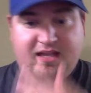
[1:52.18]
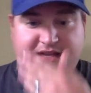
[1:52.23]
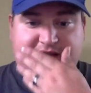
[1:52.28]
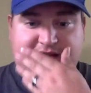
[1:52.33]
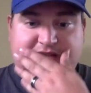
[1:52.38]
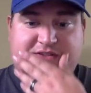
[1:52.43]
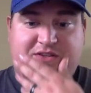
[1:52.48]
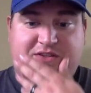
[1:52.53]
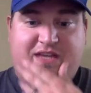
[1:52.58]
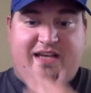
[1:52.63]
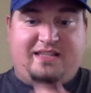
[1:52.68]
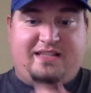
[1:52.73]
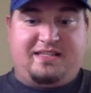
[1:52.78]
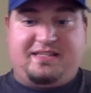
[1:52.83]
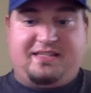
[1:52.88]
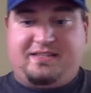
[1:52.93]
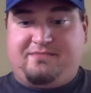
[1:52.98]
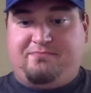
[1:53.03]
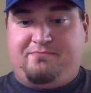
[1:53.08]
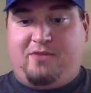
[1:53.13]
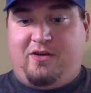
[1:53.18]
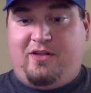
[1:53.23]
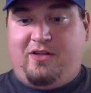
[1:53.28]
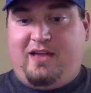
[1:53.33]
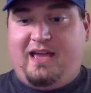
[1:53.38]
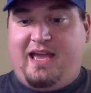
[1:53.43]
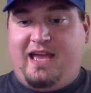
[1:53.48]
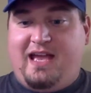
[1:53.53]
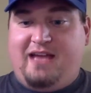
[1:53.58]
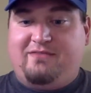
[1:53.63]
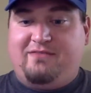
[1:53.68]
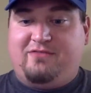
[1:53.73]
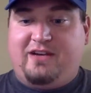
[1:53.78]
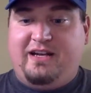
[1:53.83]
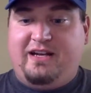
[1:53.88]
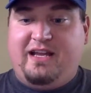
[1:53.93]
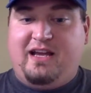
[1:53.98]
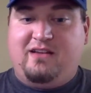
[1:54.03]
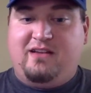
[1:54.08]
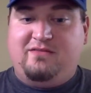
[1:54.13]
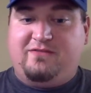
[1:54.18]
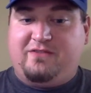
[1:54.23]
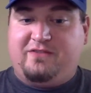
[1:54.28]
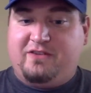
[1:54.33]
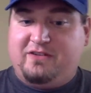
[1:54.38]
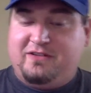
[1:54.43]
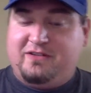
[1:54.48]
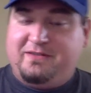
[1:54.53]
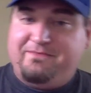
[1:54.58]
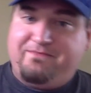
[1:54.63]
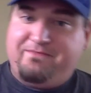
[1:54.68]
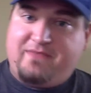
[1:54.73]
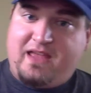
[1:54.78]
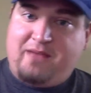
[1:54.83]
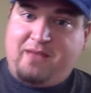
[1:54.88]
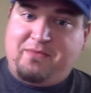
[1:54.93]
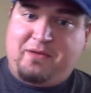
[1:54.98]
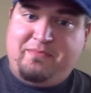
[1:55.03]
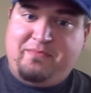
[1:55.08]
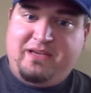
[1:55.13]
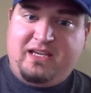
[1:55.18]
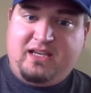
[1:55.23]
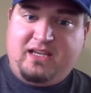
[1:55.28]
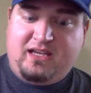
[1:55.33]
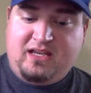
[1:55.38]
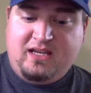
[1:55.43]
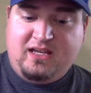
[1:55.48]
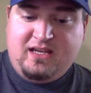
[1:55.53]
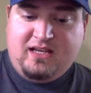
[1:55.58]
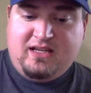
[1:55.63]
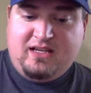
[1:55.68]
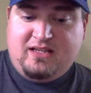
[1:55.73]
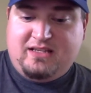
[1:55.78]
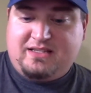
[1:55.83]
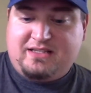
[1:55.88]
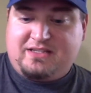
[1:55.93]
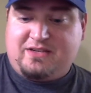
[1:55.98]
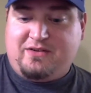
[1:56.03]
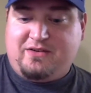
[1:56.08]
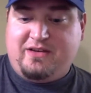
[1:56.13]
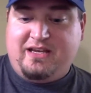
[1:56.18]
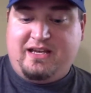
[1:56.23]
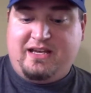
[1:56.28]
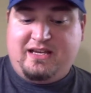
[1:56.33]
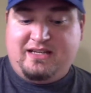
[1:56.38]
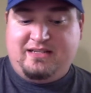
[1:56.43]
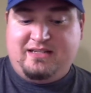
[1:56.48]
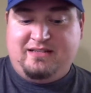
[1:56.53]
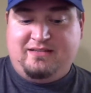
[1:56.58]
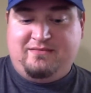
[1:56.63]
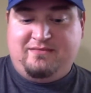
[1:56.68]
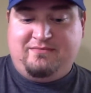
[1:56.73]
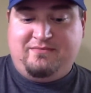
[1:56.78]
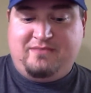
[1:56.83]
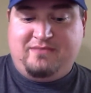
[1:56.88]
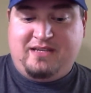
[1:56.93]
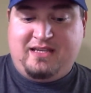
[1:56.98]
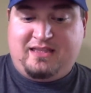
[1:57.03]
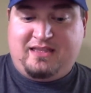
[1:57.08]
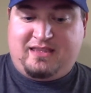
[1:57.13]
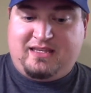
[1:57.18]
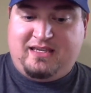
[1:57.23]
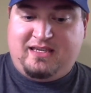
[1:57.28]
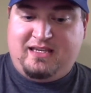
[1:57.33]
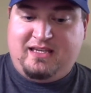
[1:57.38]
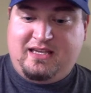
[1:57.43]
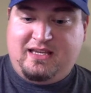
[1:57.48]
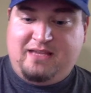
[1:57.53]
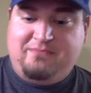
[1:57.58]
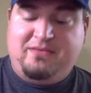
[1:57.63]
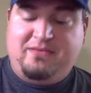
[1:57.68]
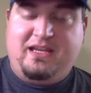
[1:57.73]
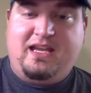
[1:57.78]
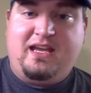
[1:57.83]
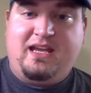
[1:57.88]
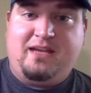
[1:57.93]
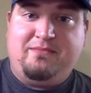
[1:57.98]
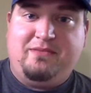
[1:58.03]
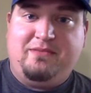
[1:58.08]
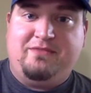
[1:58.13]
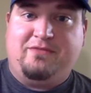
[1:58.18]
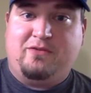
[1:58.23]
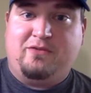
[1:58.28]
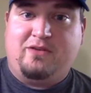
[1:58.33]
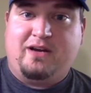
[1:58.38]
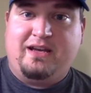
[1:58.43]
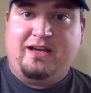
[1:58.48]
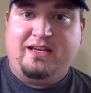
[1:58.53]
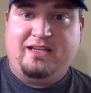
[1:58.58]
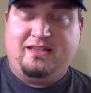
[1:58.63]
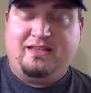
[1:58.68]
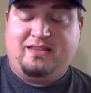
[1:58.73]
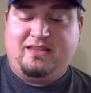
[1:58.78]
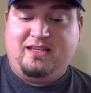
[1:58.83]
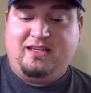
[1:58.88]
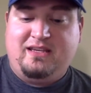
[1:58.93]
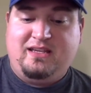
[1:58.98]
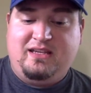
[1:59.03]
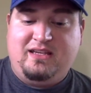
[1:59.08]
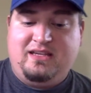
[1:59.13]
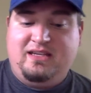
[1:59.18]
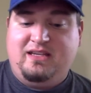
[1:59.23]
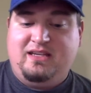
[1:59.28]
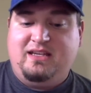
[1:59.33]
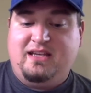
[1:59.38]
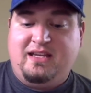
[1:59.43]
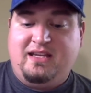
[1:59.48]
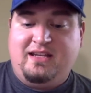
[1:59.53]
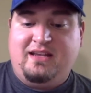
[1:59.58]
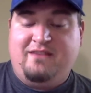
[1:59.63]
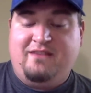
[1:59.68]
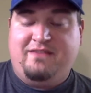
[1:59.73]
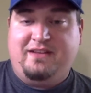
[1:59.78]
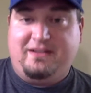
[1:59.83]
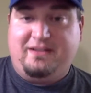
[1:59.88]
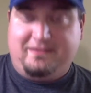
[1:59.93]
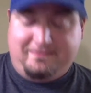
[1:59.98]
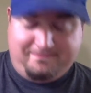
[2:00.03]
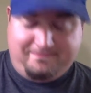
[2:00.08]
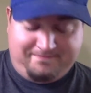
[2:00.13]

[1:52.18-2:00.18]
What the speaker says: So that's all I have right now for MLB. Let's go ahead and hit the NBA before I hit the NFL.